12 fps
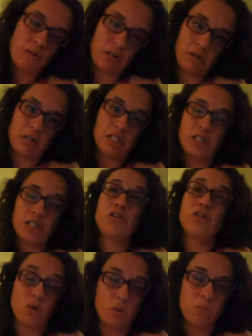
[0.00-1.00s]
up there. You need to
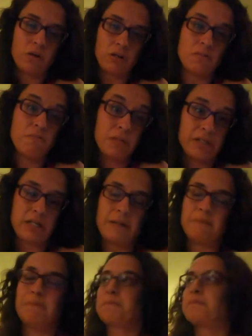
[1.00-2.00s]
do your homework, big
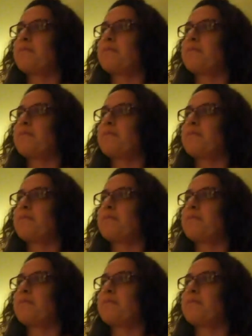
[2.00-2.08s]
time.